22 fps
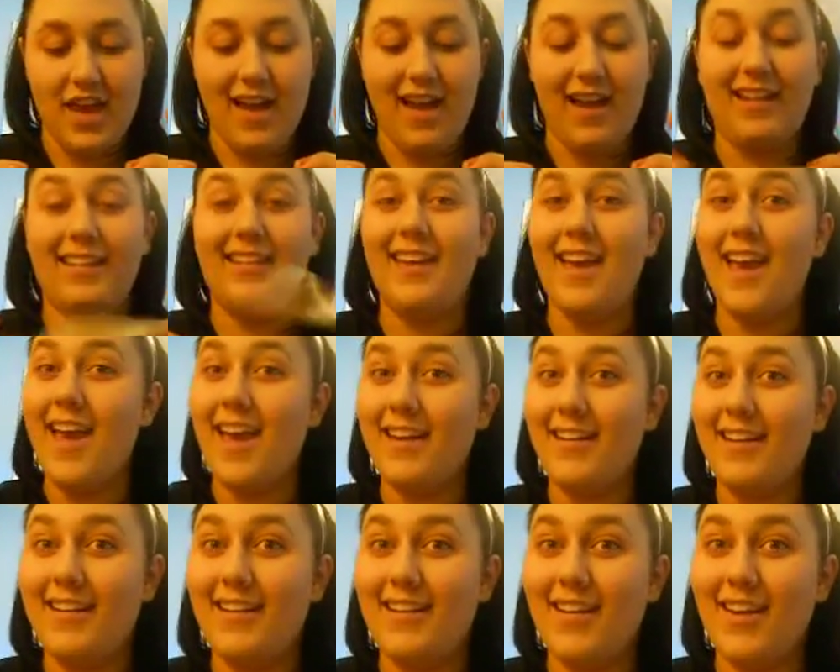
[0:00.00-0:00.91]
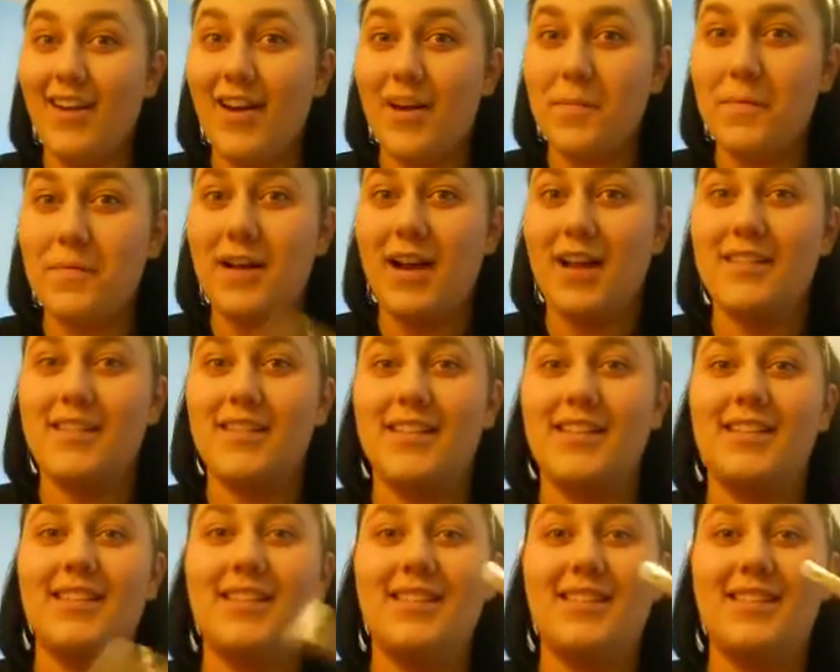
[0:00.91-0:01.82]
again, need to know how to pronounce
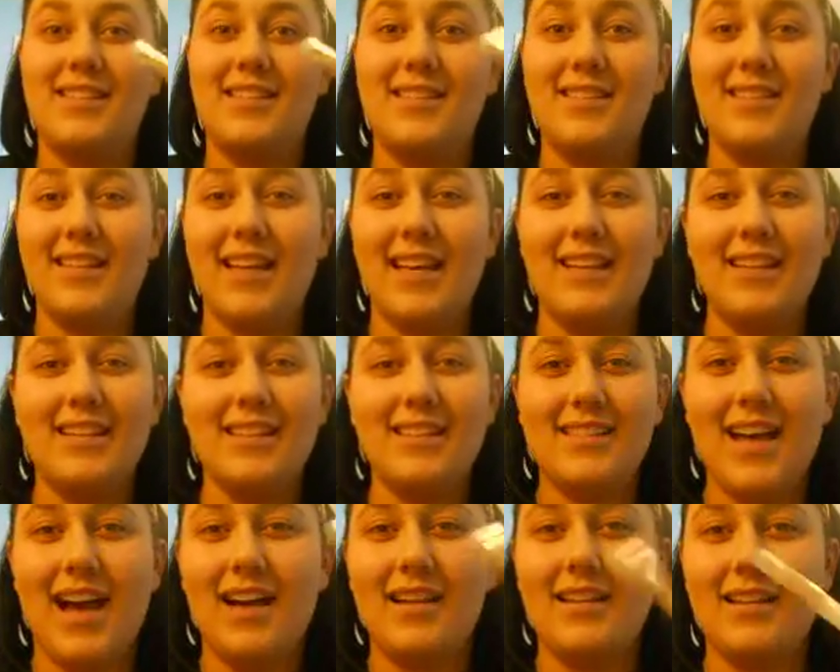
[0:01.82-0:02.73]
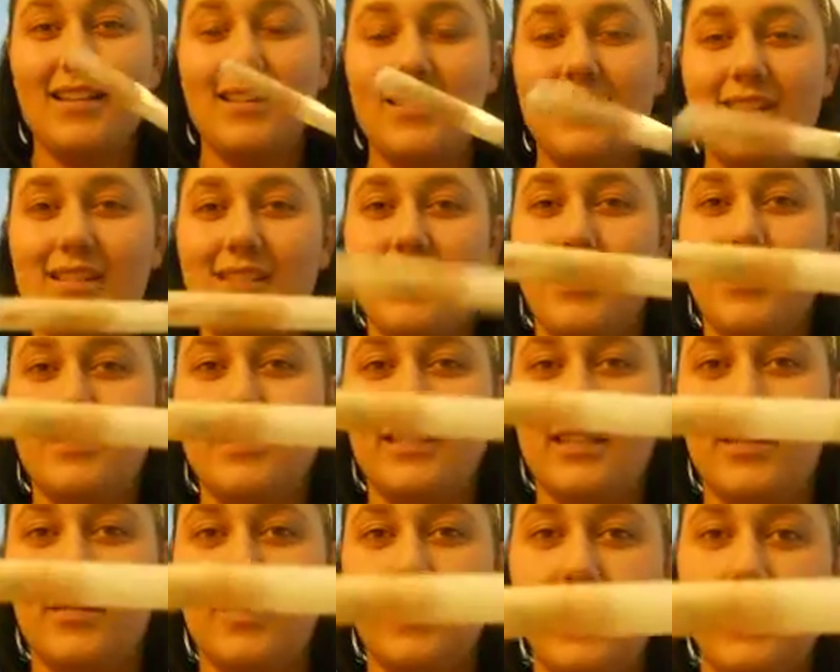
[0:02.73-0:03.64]
it,
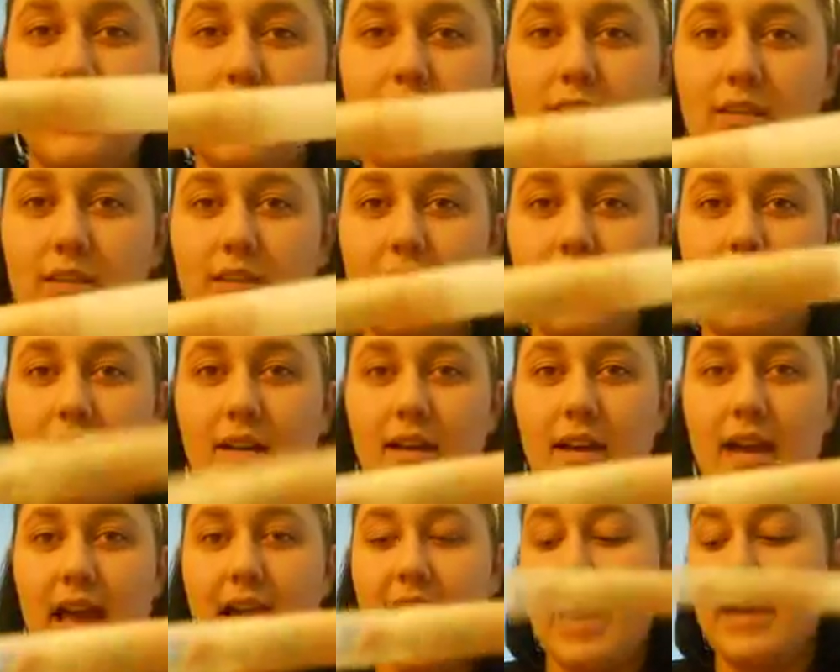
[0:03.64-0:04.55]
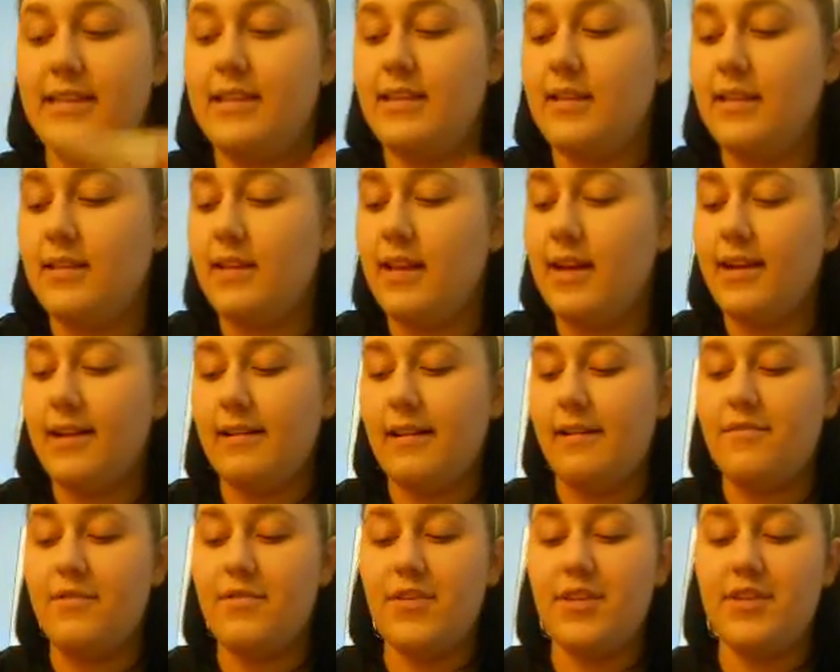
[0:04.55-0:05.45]
salicylic, whatever, acid in there.
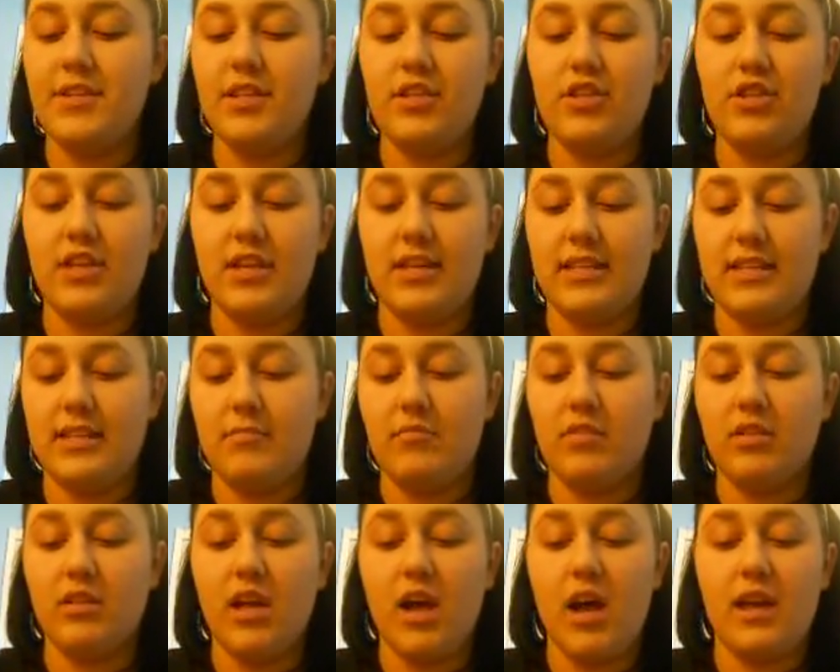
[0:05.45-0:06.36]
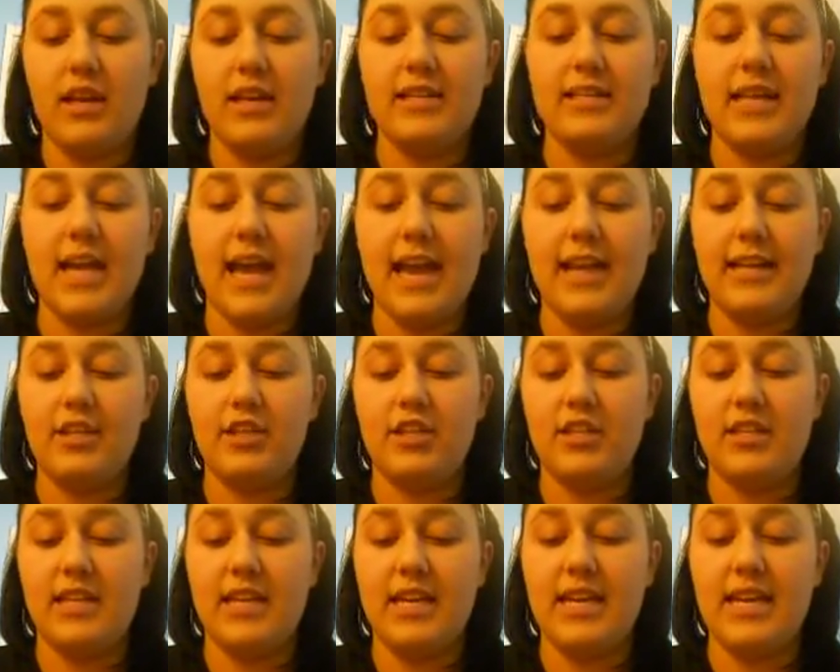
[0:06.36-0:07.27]
And then this is just Milani's
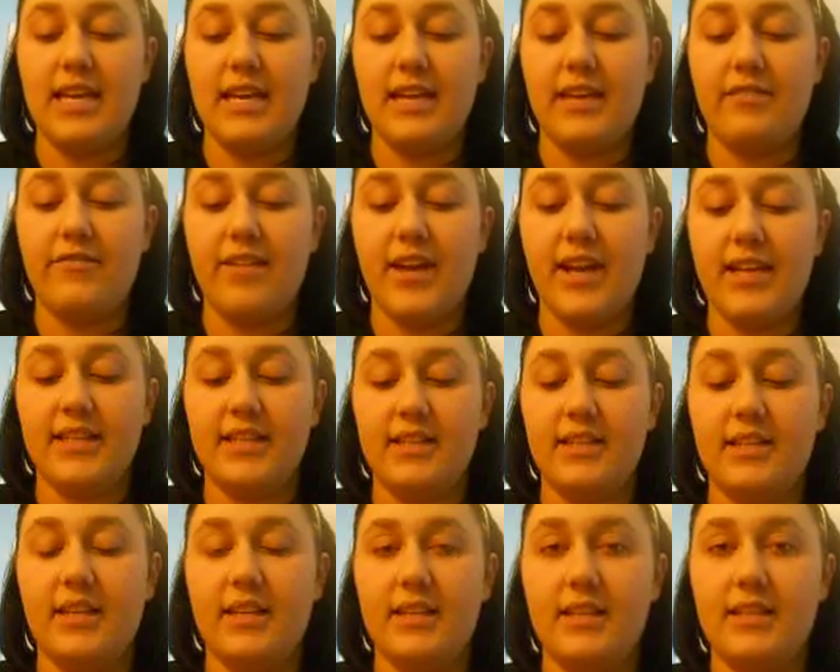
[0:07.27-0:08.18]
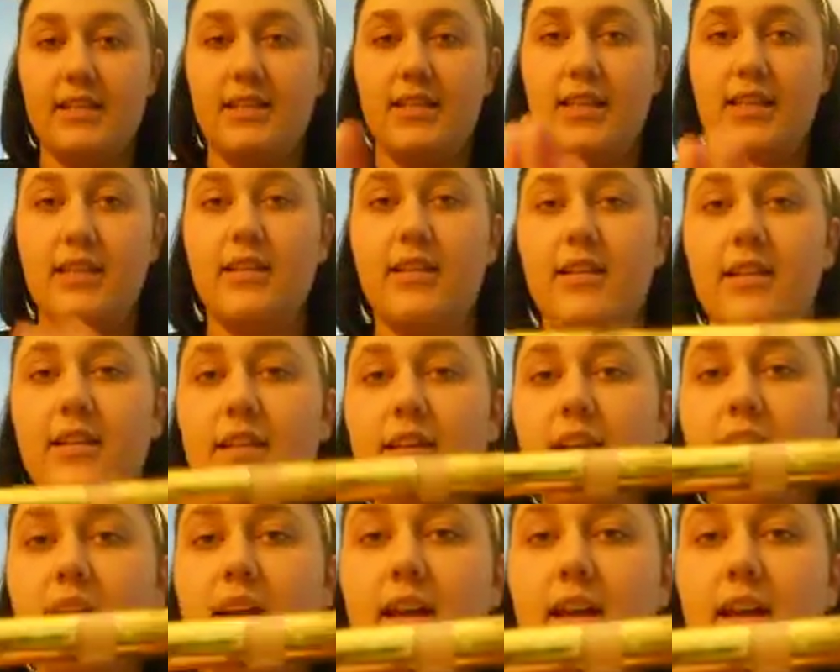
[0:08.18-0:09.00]
HD Advanced Concealer.